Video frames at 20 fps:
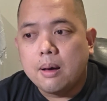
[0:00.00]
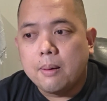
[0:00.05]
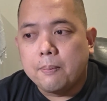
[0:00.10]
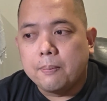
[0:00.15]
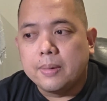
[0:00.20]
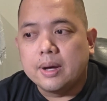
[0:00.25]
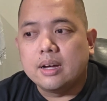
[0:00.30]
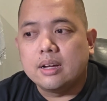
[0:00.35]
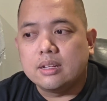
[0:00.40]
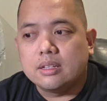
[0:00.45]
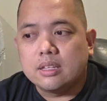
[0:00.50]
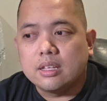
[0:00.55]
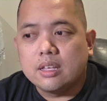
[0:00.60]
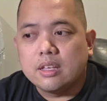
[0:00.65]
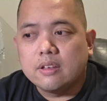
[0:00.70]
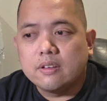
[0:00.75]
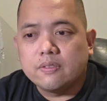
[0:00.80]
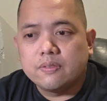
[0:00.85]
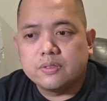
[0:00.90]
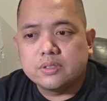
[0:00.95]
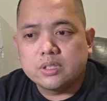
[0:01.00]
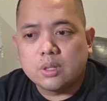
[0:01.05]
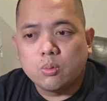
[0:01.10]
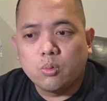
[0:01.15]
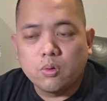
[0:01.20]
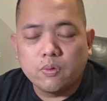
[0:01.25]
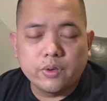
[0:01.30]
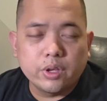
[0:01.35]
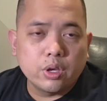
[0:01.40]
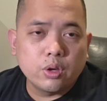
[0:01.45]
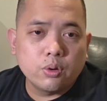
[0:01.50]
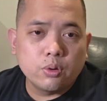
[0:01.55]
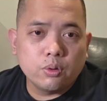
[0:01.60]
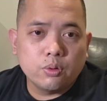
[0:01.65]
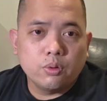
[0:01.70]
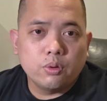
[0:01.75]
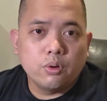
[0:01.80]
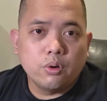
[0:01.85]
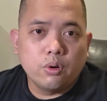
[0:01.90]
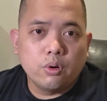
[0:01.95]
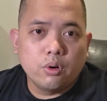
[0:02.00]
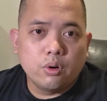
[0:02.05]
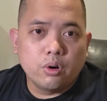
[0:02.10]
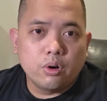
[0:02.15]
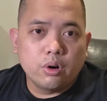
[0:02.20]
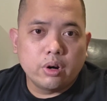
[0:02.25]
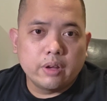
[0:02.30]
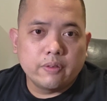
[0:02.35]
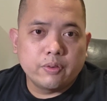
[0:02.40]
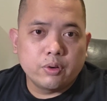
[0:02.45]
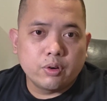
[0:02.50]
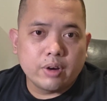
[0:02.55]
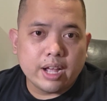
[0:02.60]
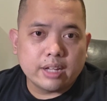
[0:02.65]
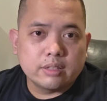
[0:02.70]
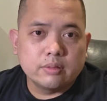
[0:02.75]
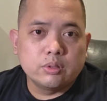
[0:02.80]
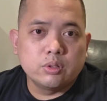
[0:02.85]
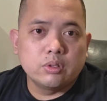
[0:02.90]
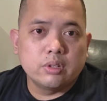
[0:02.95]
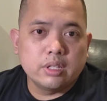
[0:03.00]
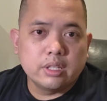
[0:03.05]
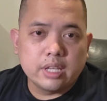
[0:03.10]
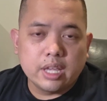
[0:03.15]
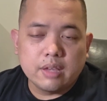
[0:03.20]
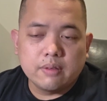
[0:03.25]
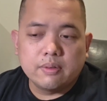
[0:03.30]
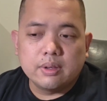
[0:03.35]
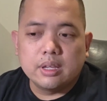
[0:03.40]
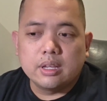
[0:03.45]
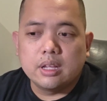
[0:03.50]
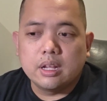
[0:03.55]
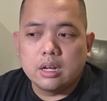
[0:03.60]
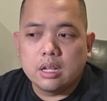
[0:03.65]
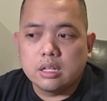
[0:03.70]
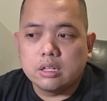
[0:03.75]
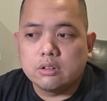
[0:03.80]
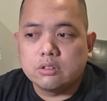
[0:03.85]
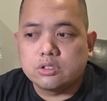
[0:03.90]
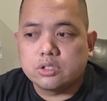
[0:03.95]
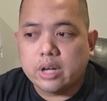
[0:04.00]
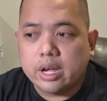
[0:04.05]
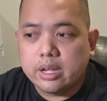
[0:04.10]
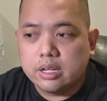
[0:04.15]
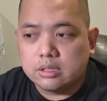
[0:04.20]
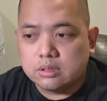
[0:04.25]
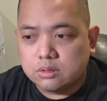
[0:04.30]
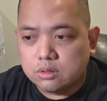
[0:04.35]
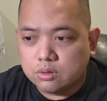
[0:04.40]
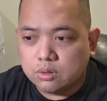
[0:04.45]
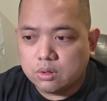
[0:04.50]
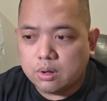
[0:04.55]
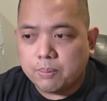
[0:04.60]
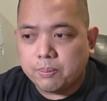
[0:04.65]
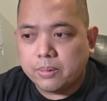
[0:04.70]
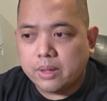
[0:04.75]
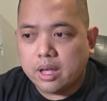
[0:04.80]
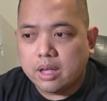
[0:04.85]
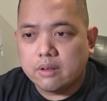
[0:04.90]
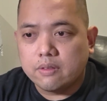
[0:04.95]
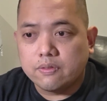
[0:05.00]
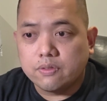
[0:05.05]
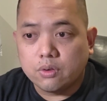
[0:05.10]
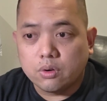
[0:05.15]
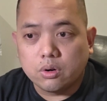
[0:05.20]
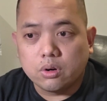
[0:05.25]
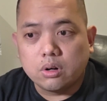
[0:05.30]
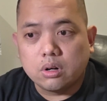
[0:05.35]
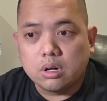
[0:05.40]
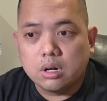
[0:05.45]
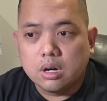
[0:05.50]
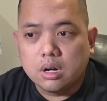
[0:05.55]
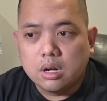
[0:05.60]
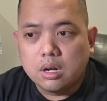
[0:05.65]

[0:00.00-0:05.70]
But if some of you, or if you're active duty Navy and then you're trying to apply for